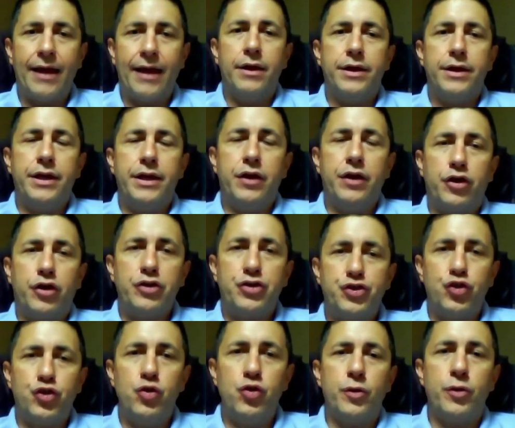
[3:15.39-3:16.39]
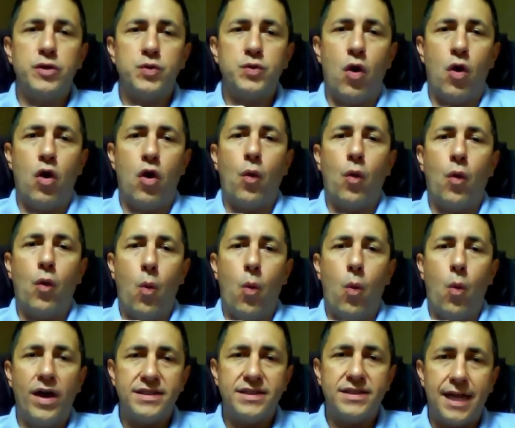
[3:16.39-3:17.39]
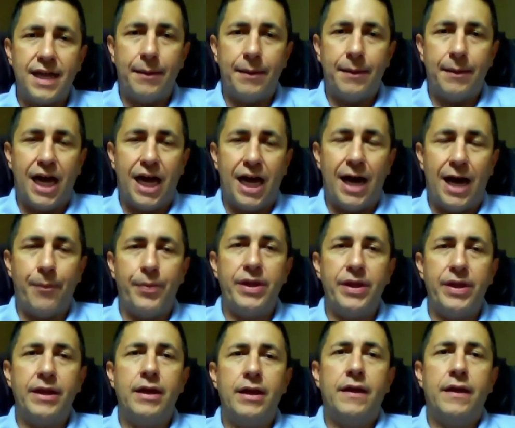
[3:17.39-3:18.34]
You know, consumers want one-stop shopping.